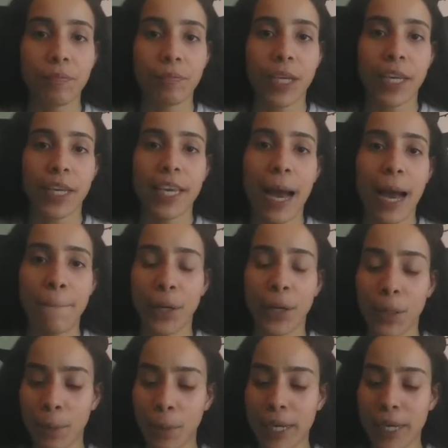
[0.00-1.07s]
Yeah,
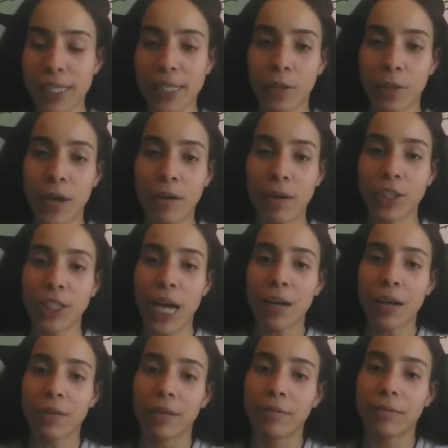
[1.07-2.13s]
purple is the crown
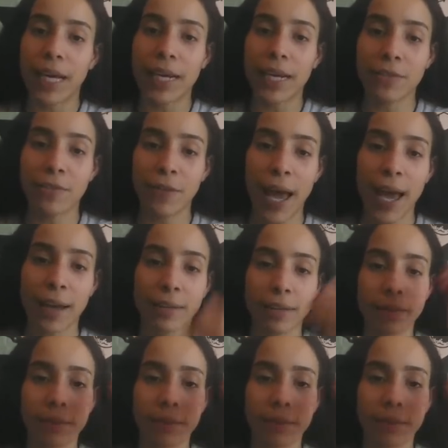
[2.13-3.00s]
chakra. That is fact.